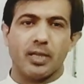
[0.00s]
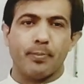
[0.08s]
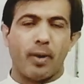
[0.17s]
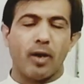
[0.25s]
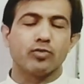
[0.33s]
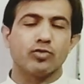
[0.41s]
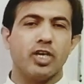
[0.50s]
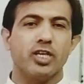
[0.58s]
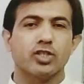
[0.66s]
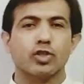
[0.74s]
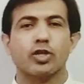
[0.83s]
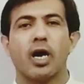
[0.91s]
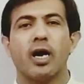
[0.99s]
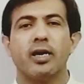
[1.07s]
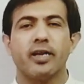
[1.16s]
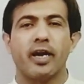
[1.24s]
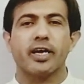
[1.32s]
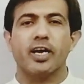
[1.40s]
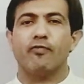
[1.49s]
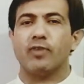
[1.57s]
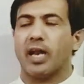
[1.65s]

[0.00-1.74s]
the boundary is called Red Cliff